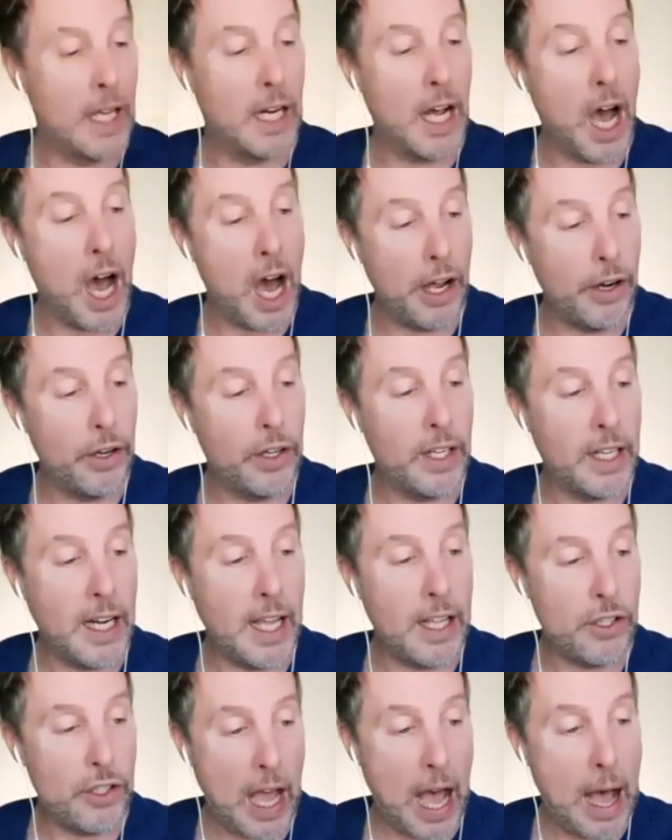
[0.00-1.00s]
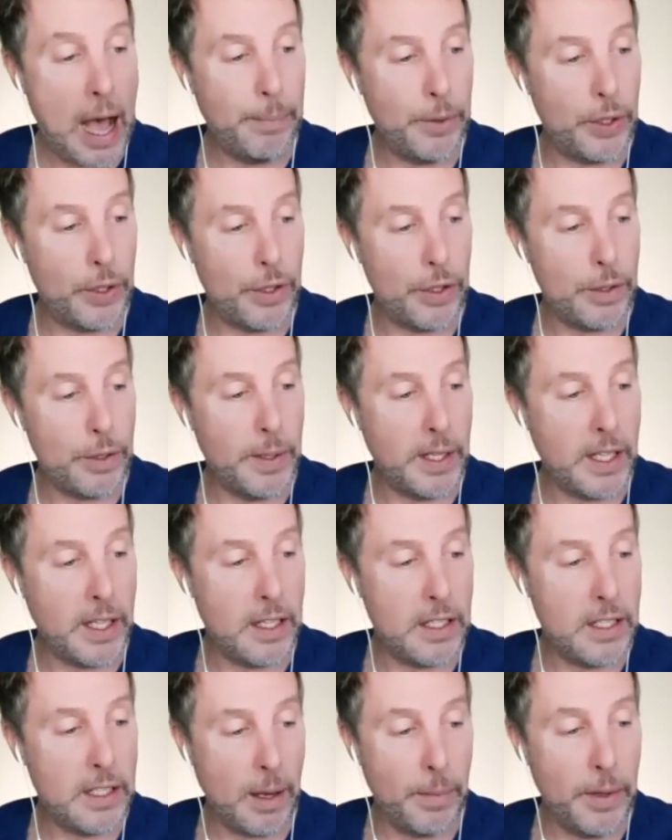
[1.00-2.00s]
in 108 chapters,
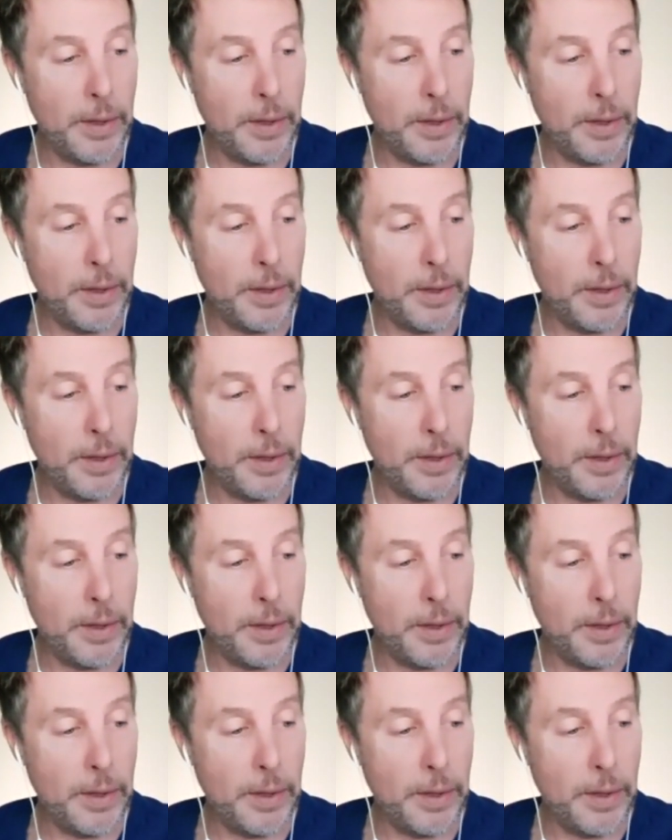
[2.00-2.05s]
because some